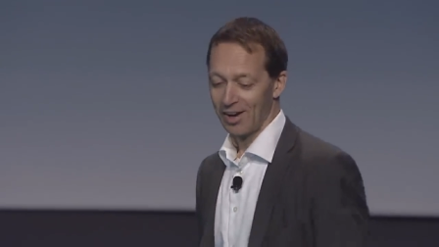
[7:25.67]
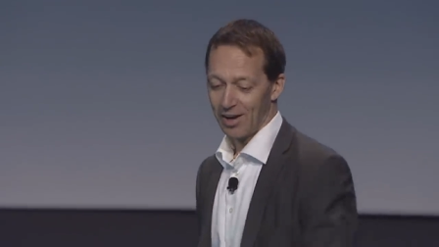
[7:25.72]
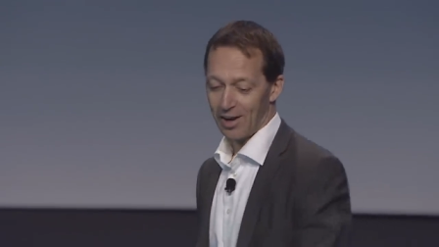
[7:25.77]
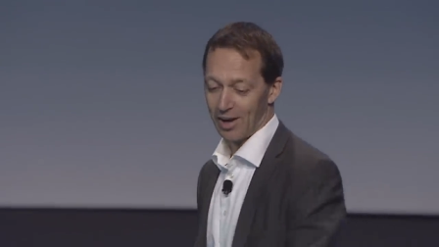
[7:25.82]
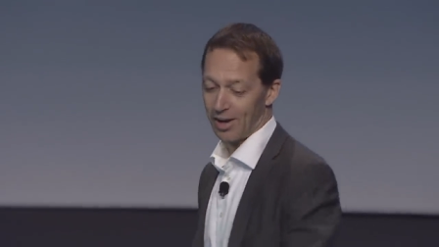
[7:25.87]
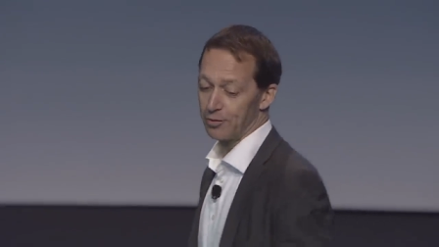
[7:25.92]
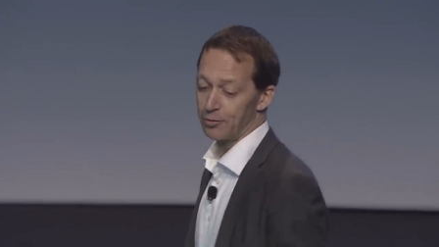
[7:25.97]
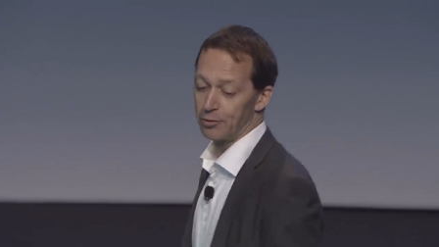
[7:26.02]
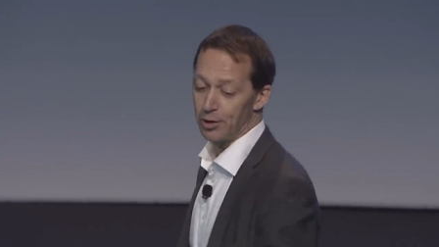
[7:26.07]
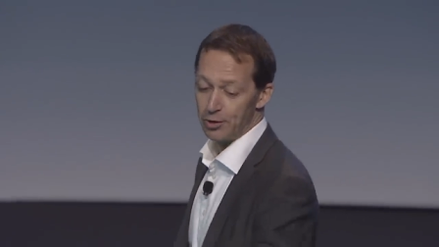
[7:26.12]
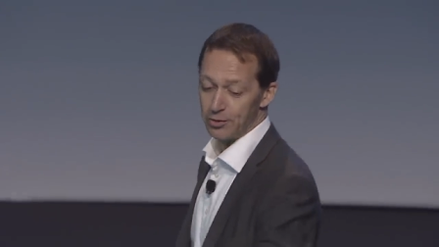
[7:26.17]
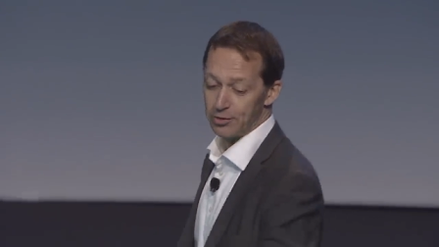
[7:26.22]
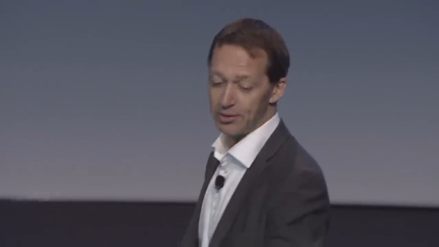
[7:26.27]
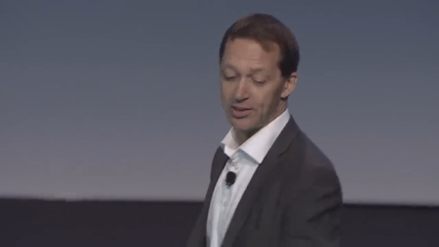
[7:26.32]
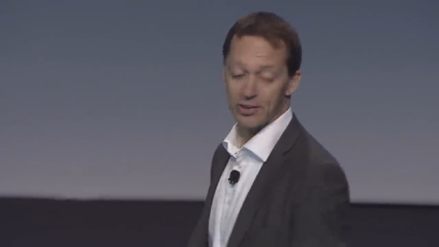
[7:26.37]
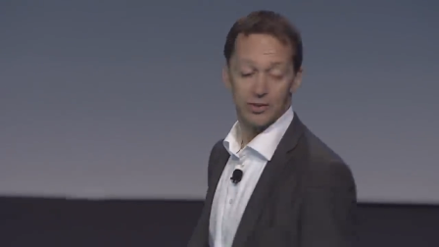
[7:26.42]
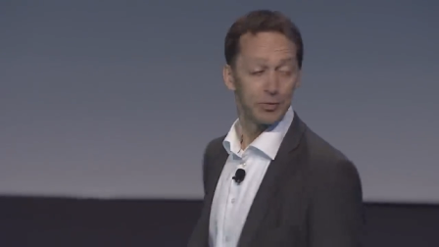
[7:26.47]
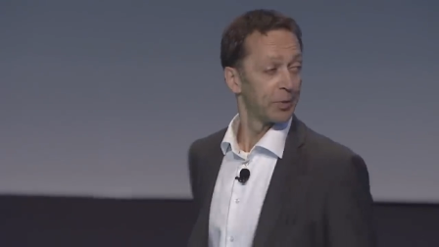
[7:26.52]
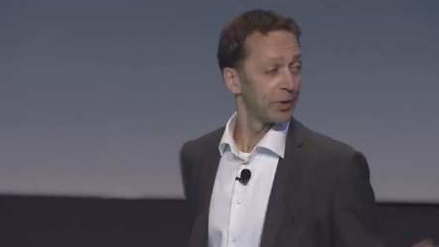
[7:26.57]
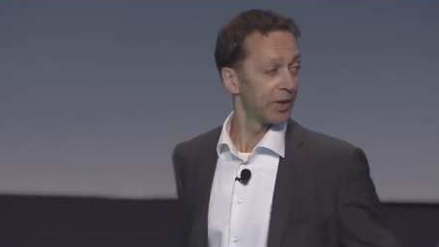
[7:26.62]
I wrote
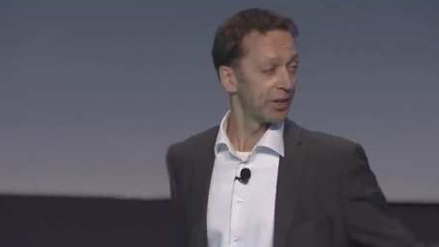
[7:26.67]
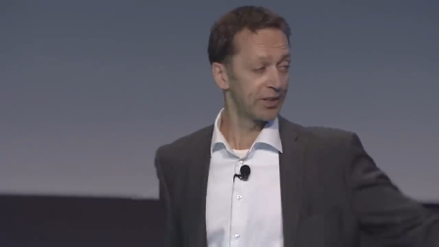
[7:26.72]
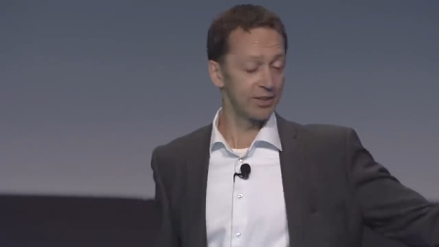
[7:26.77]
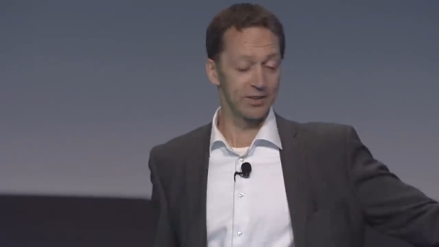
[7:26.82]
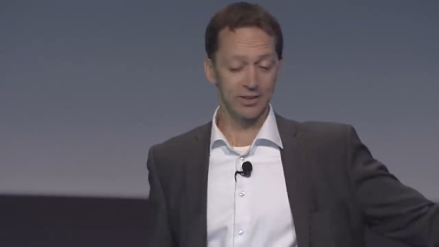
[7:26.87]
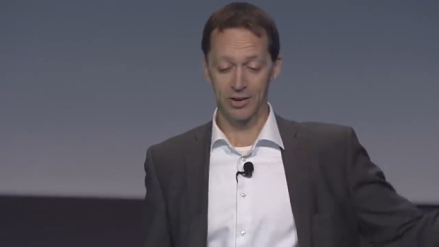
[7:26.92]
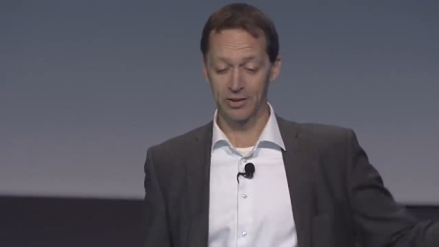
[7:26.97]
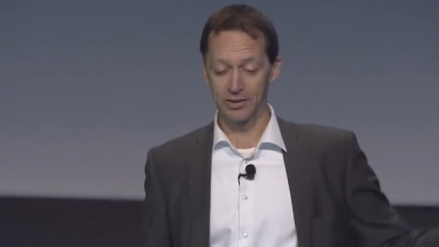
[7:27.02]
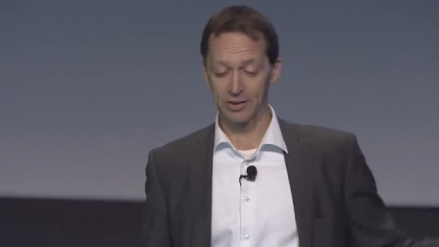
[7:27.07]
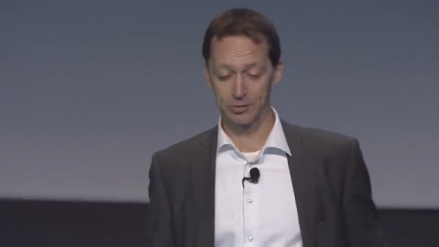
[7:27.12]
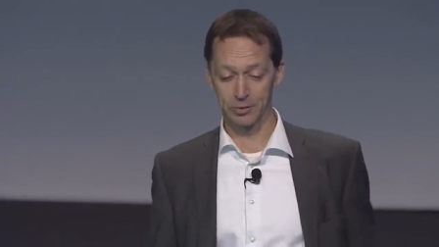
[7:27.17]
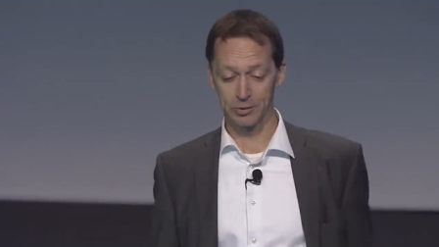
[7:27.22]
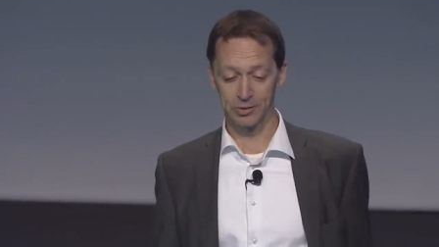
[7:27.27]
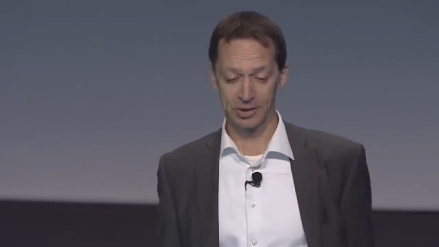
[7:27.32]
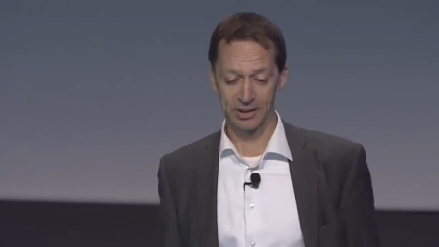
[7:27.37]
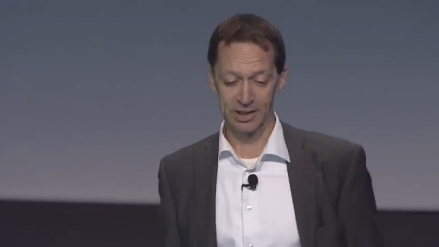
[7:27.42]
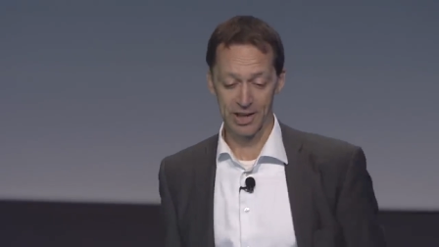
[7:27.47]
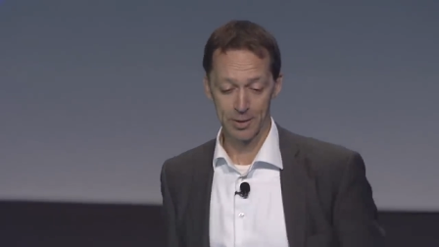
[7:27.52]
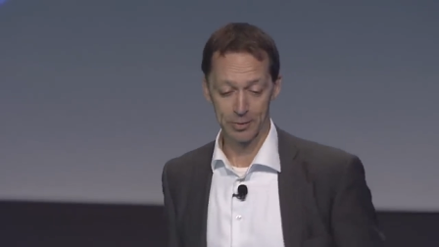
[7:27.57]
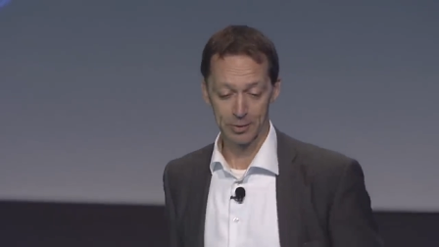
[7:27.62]
this, but I didn't know this was
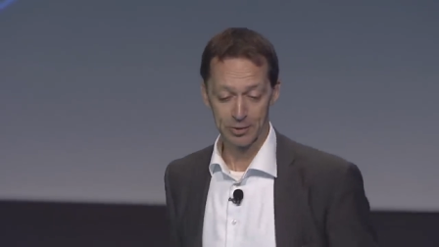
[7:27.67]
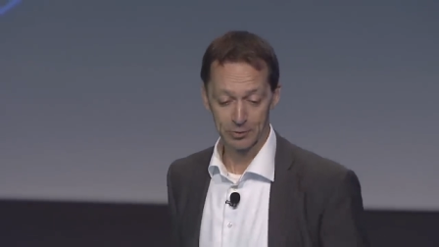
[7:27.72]
going to happen.